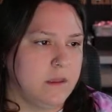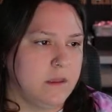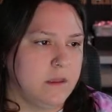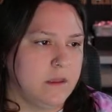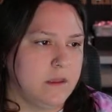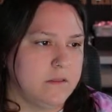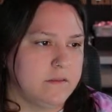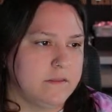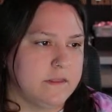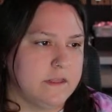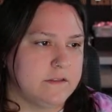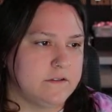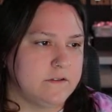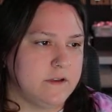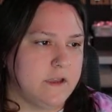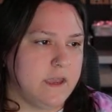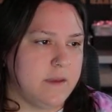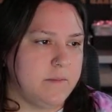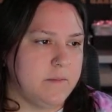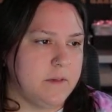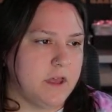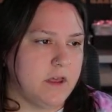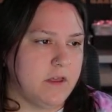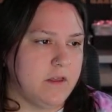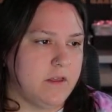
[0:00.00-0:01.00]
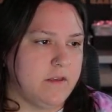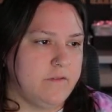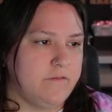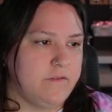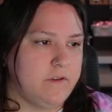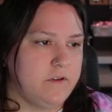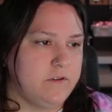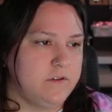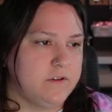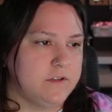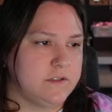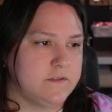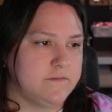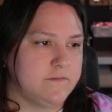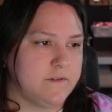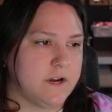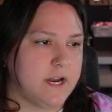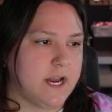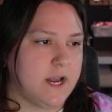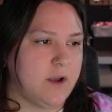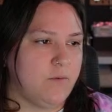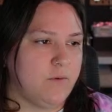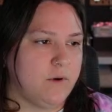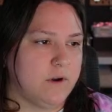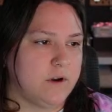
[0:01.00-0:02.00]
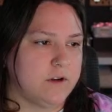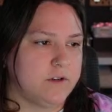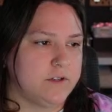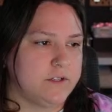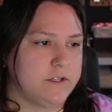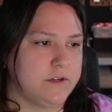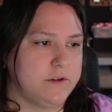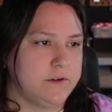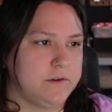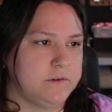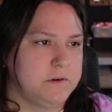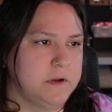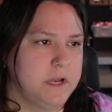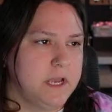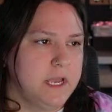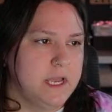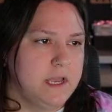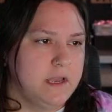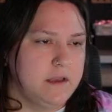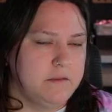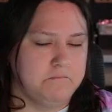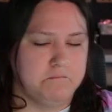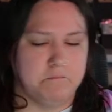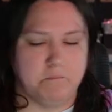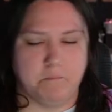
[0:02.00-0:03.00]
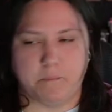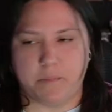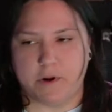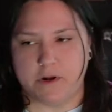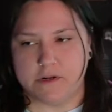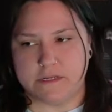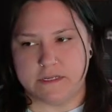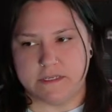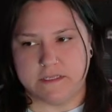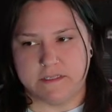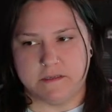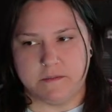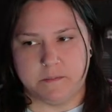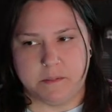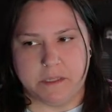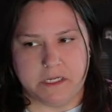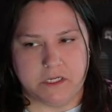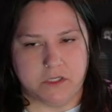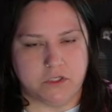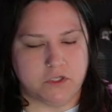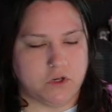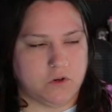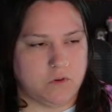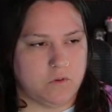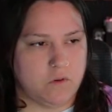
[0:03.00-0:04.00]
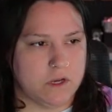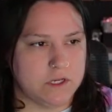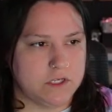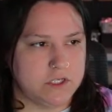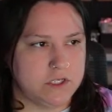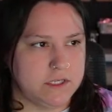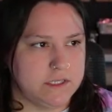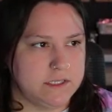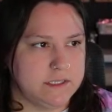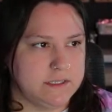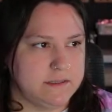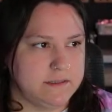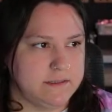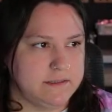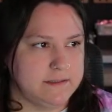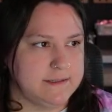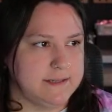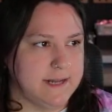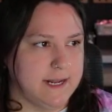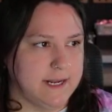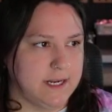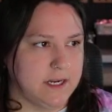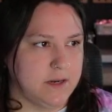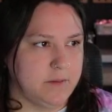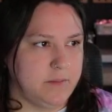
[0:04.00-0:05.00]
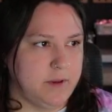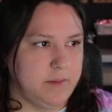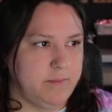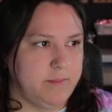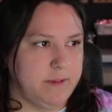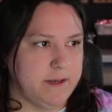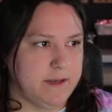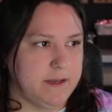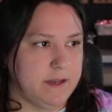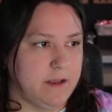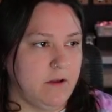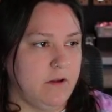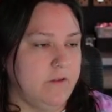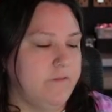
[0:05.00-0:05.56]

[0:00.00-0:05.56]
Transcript: That's okay, Mel. If you just forget one or two participation questions, it's not going to be a big deal.